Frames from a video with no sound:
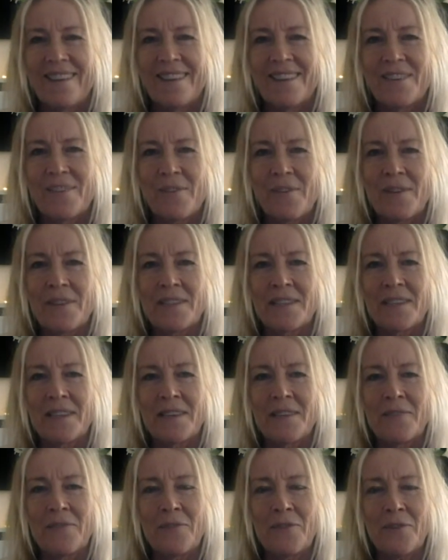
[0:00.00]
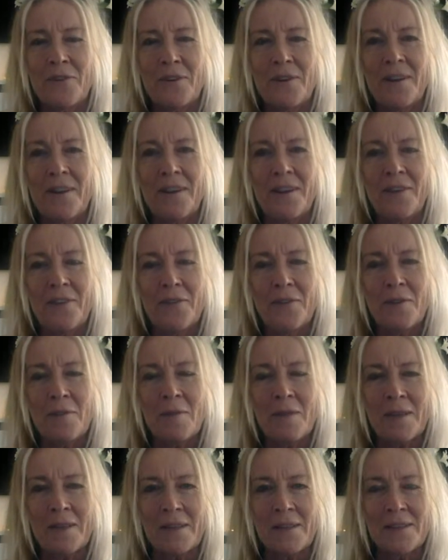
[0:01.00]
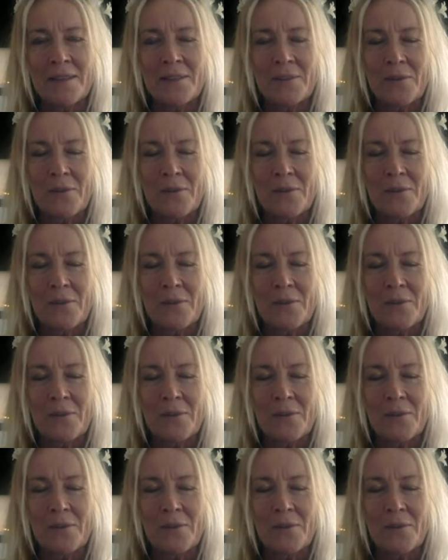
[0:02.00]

a great day for females